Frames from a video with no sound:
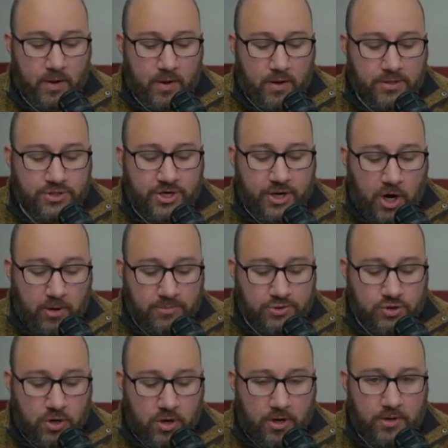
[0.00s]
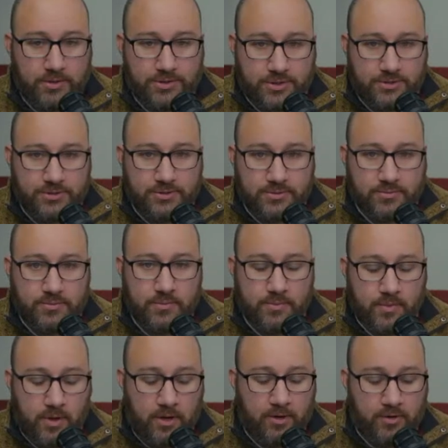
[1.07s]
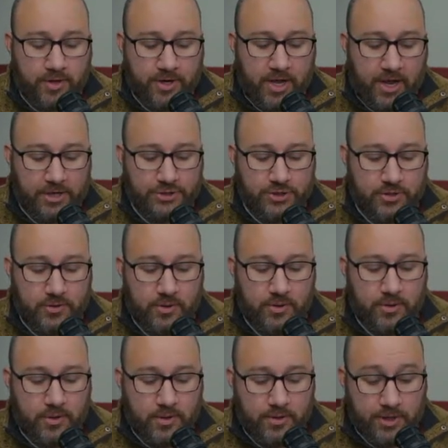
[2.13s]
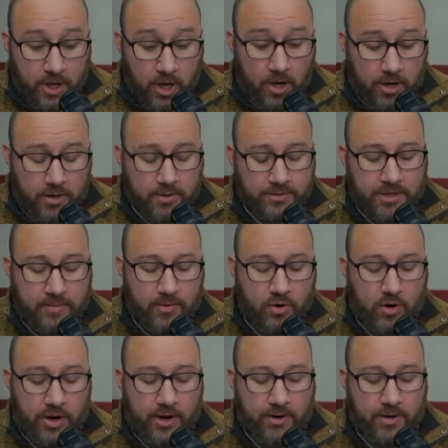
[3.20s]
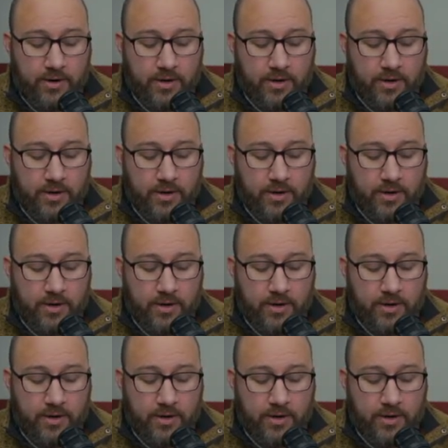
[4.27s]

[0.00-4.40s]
Jenny Armstrong, she's under litigation, young, Democrat.